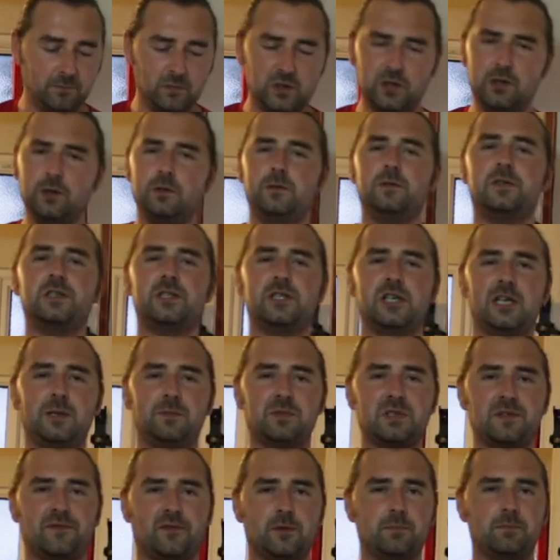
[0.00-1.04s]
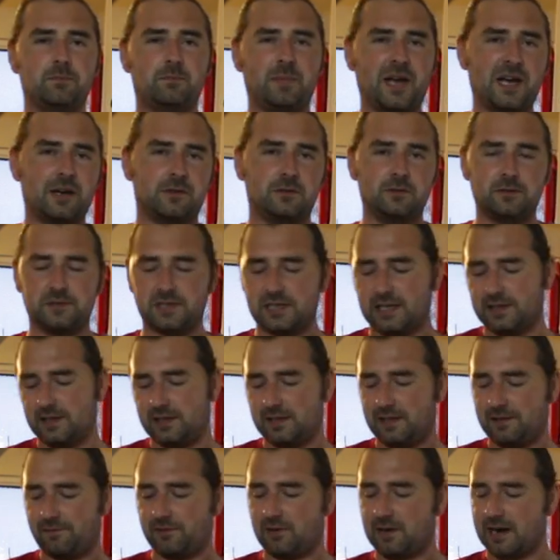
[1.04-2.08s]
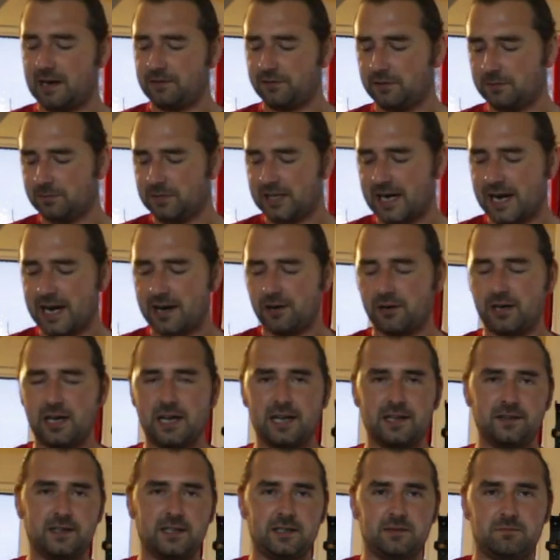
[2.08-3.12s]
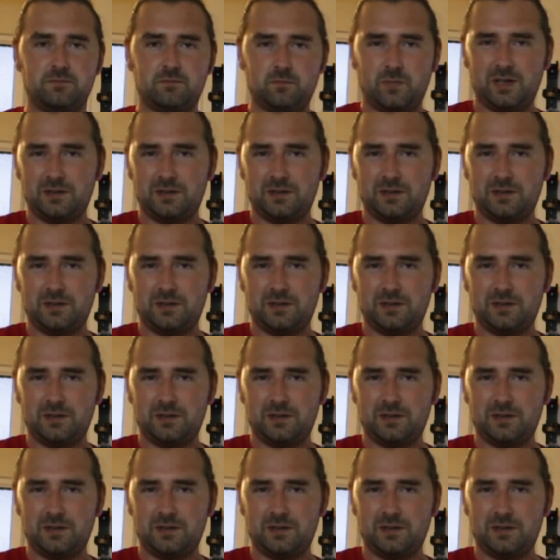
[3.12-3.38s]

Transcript: Used chips from barrels, and then they've ground them down, and then,